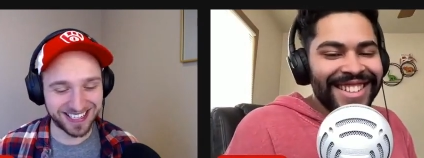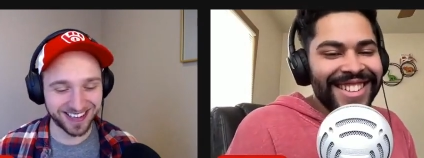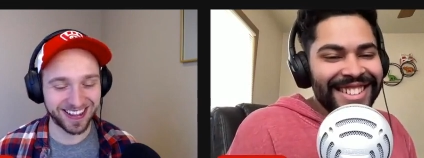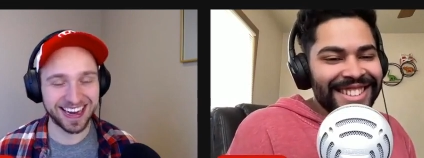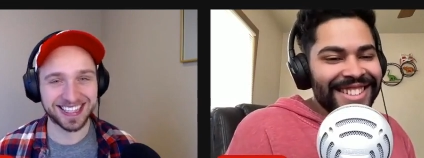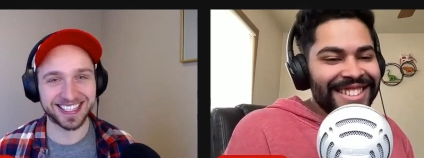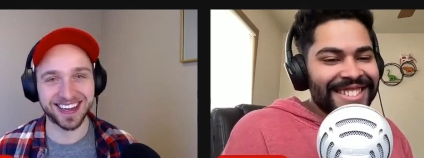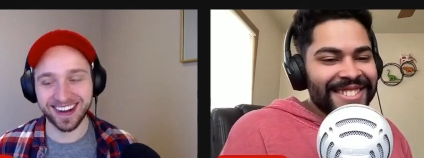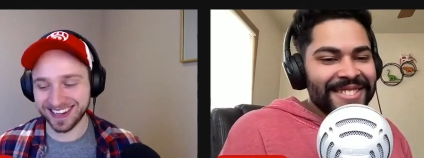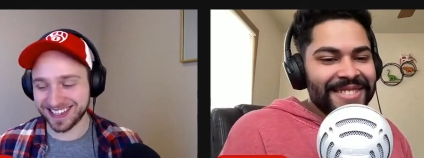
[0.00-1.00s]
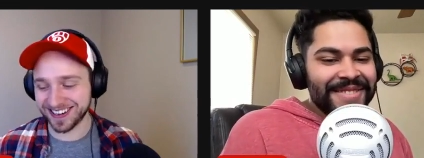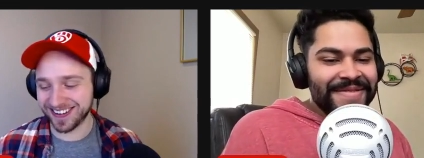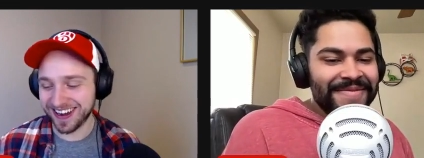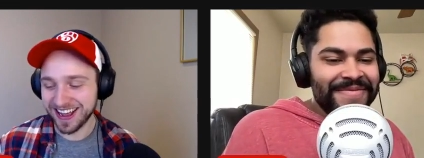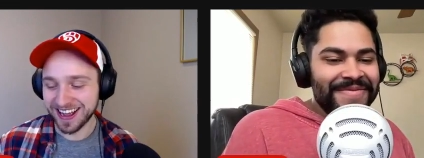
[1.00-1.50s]
Speaker 1: you like to talk
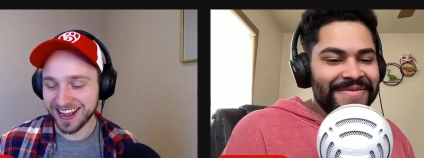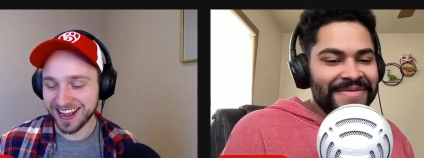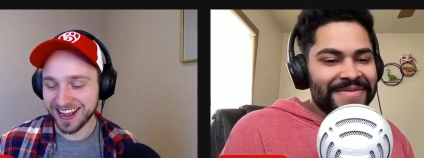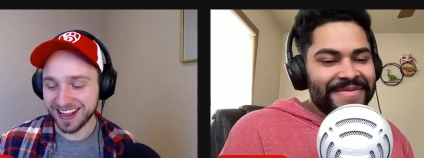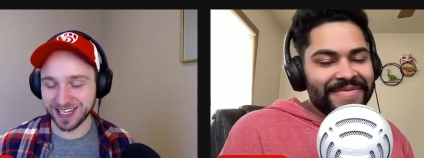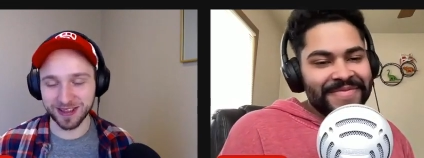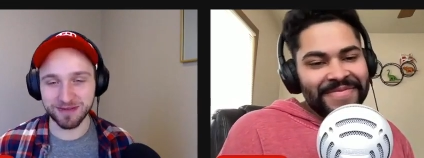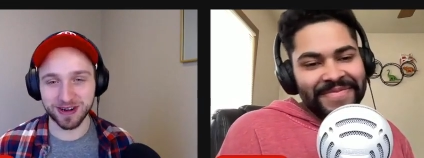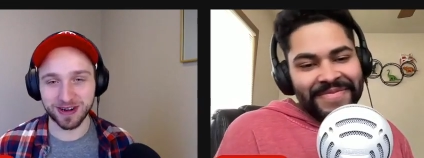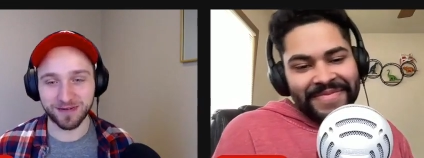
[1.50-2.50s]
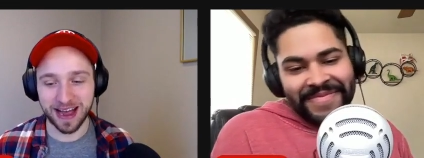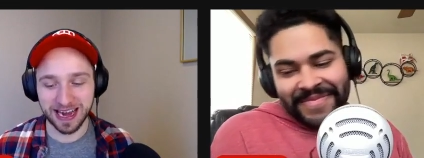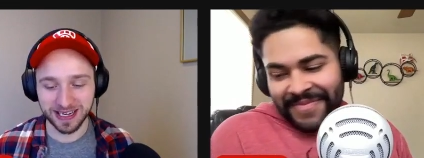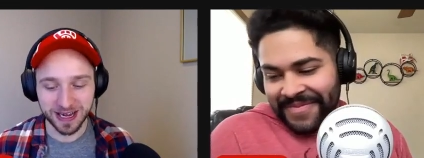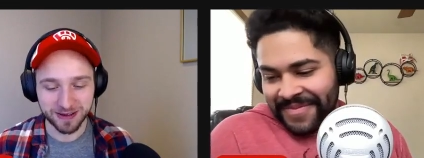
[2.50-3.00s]
to the folks, tell them where to
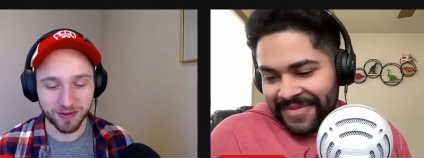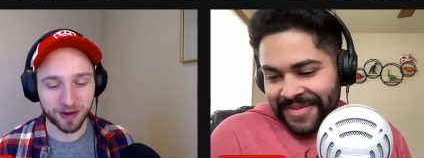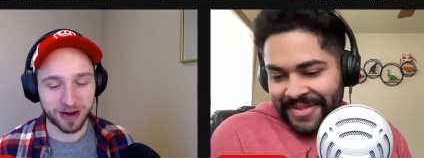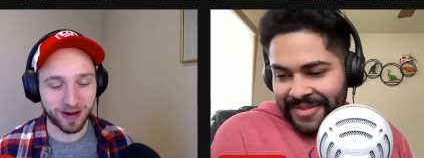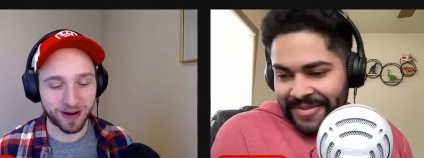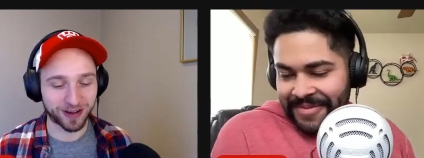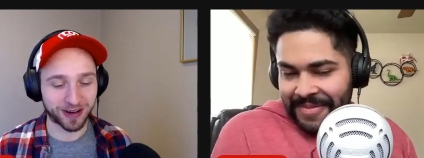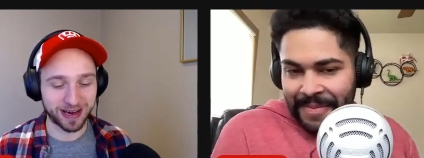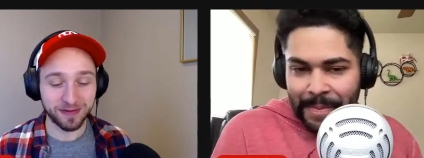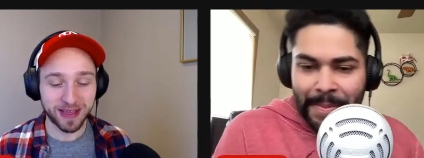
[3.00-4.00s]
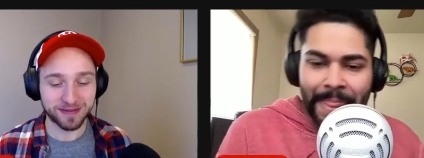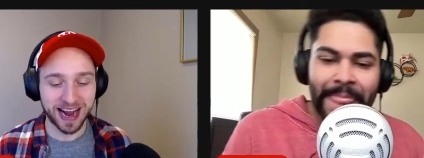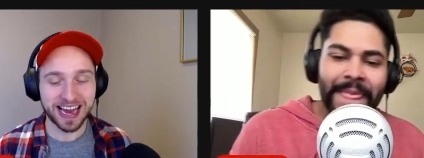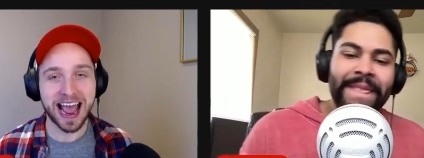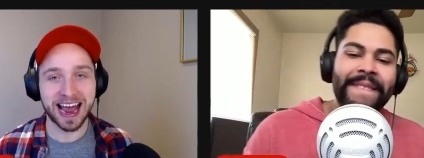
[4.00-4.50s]
find more Noah Clark if they have
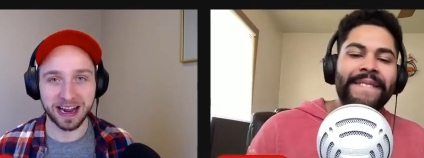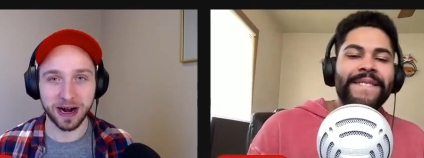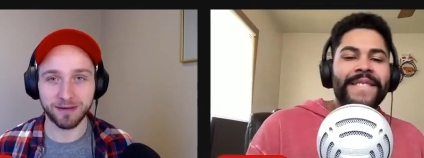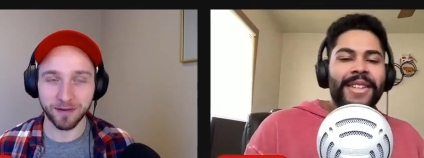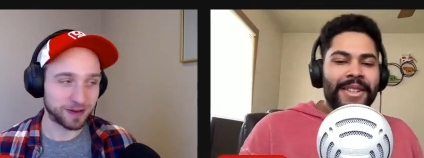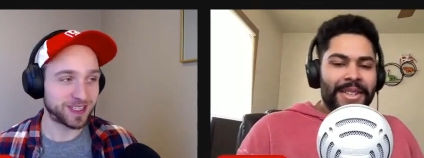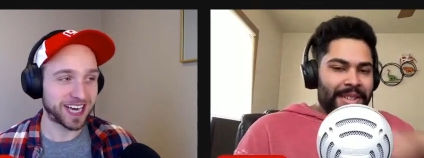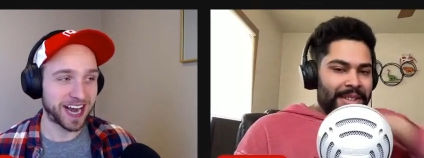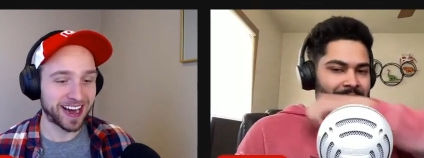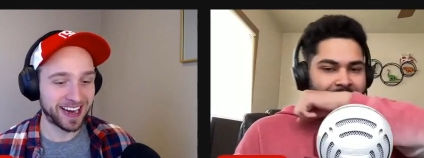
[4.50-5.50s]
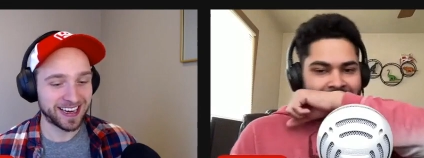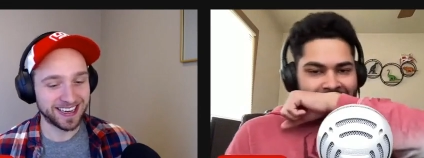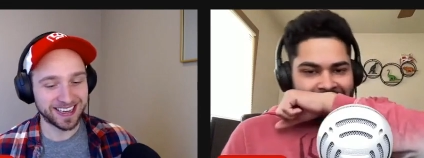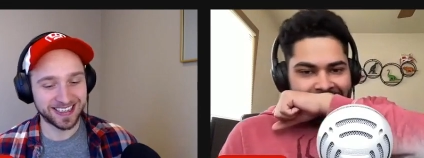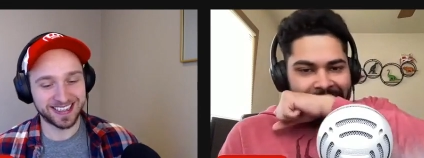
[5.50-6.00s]
not had enough of you today?
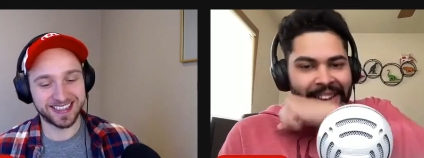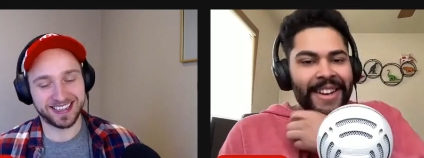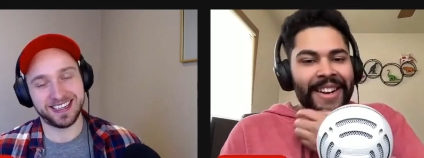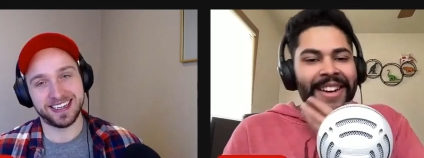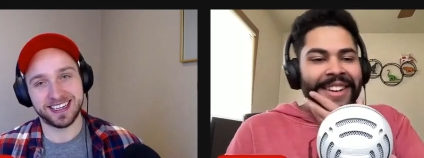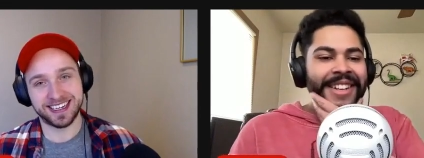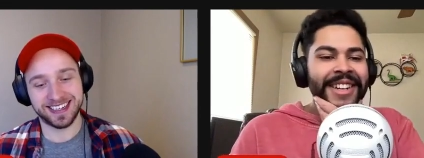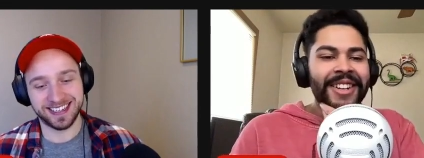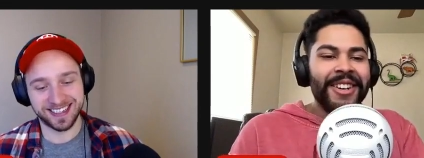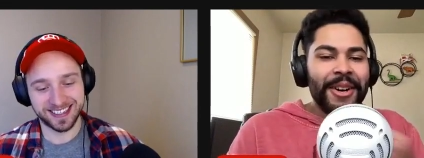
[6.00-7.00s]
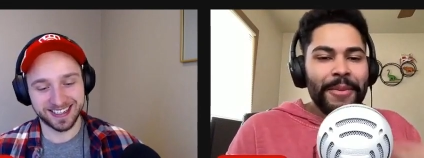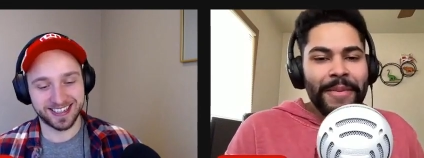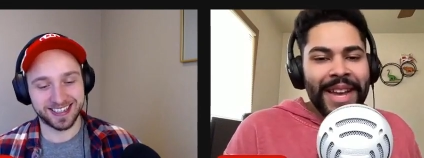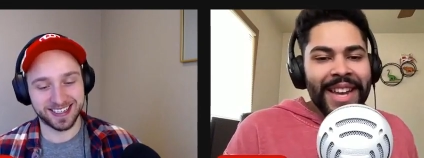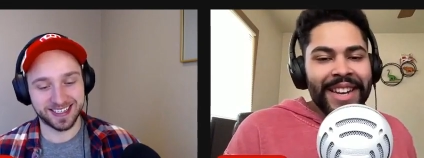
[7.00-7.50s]
Speaker 2: Oh,
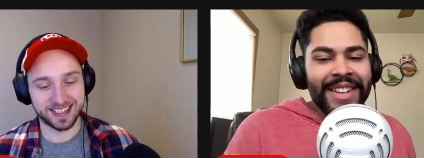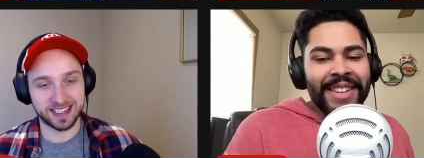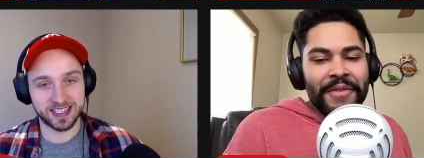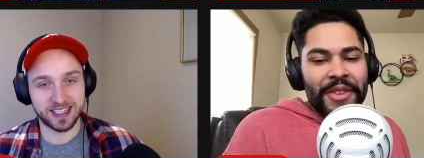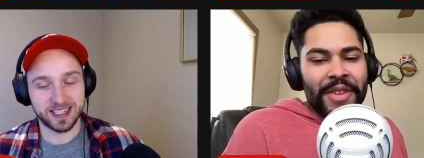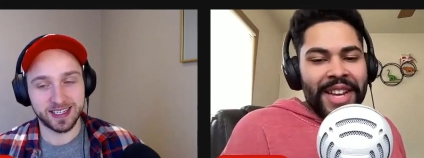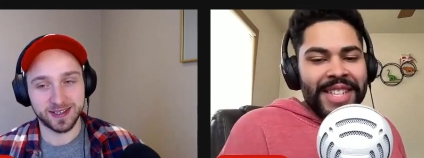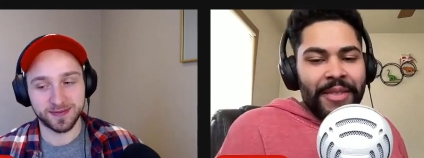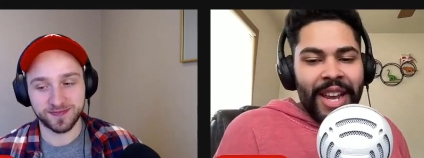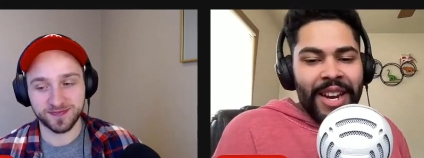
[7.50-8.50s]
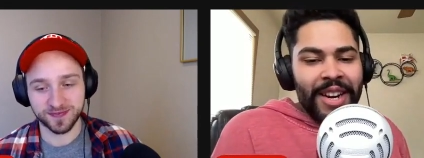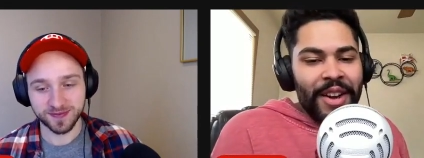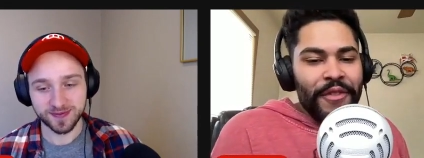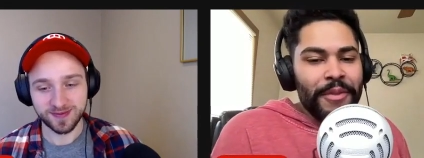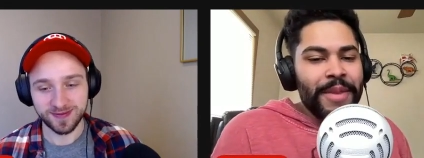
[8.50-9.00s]
man. If you guys haven't had
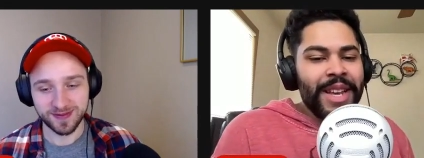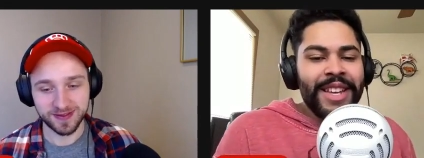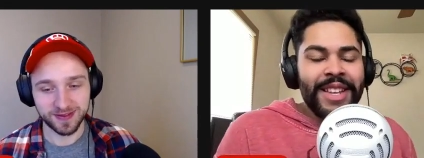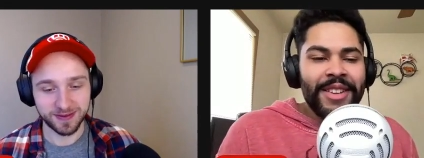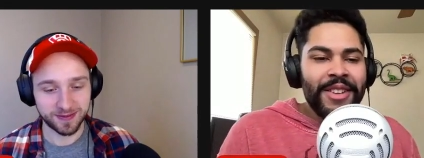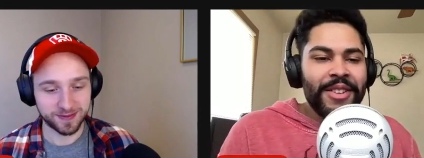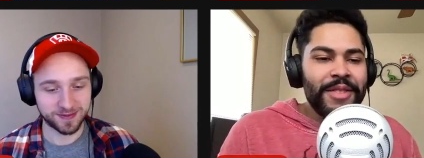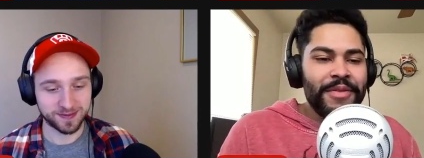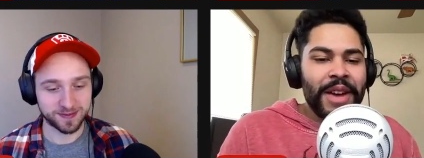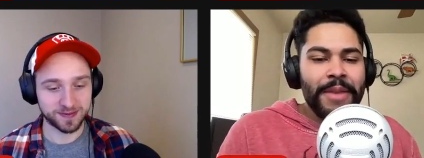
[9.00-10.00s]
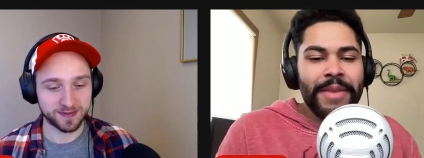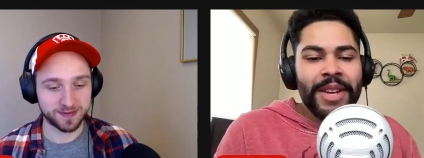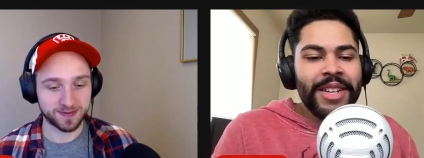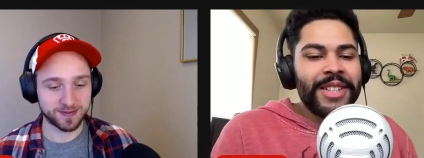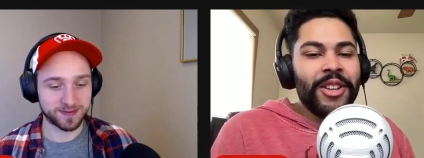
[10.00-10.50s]
enough from me, you can find me
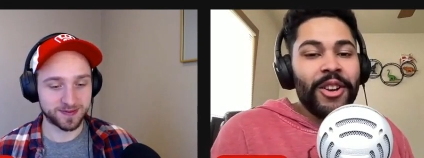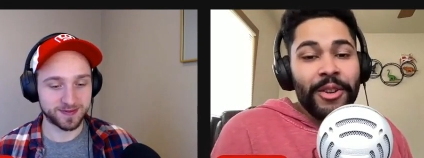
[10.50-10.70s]
on Clark